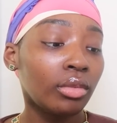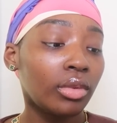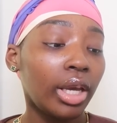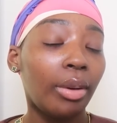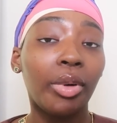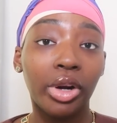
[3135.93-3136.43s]

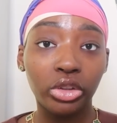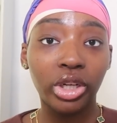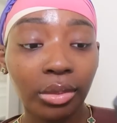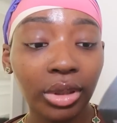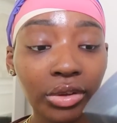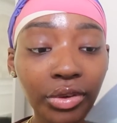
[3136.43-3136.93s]
yeah butter
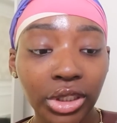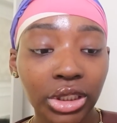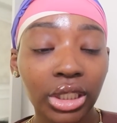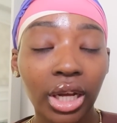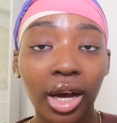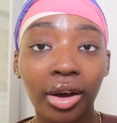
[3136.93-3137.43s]
drop the mini
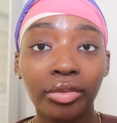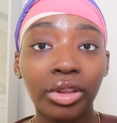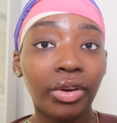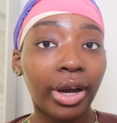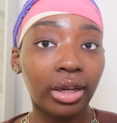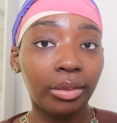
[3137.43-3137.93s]
version of
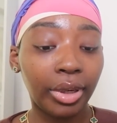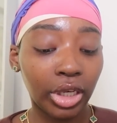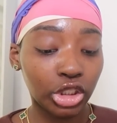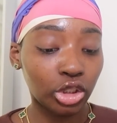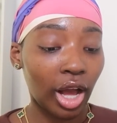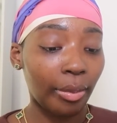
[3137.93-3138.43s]
the regular
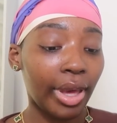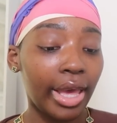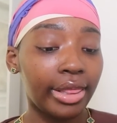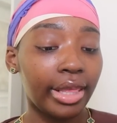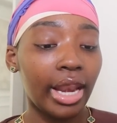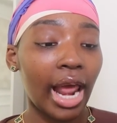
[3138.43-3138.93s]
butter drop
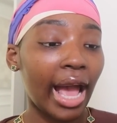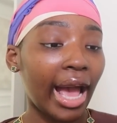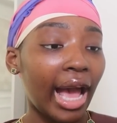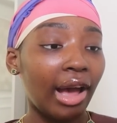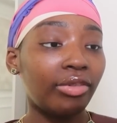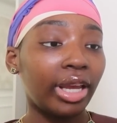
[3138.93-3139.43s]
and then i
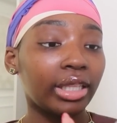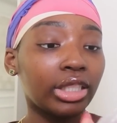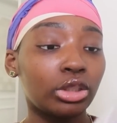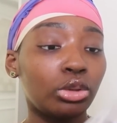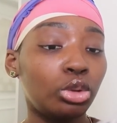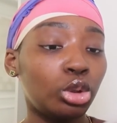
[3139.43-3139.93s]
have like
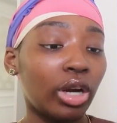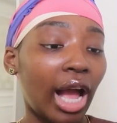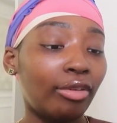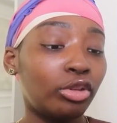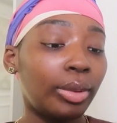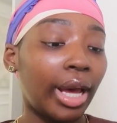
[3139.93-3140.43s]
this little
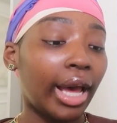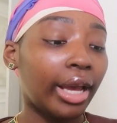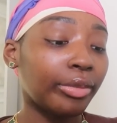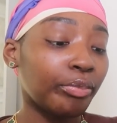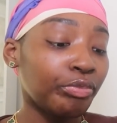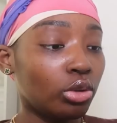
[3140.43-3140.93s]
travel bag